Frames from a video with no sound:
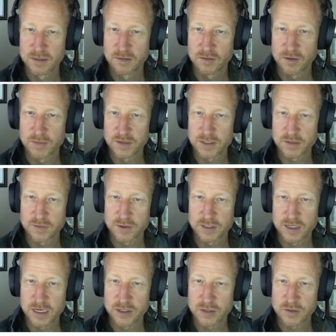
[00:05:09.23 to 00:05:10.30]
from this first
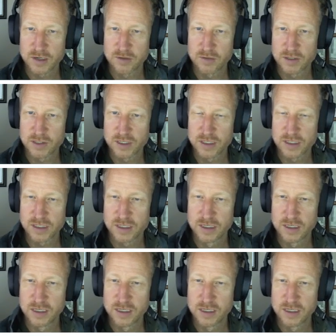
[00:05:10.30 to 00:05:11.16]
entry, which is